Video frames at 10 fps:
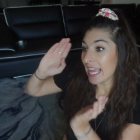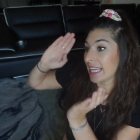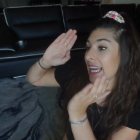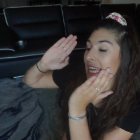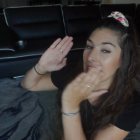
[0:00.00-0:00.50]

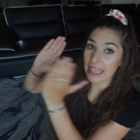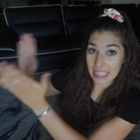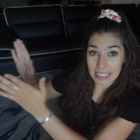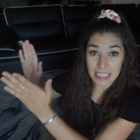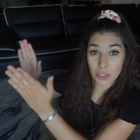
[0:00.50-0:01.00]
okay,
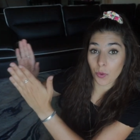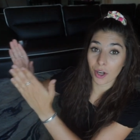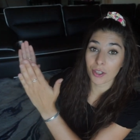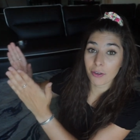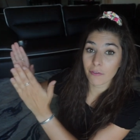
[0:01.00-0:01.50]
this is where
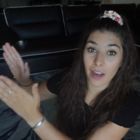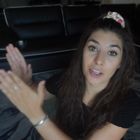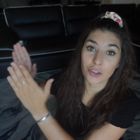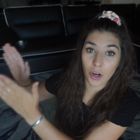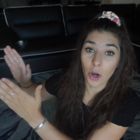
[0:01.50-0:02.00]
you
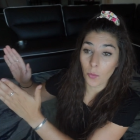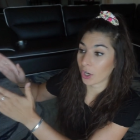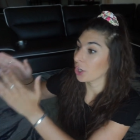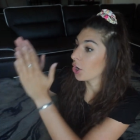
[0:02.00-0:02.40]
find your homework.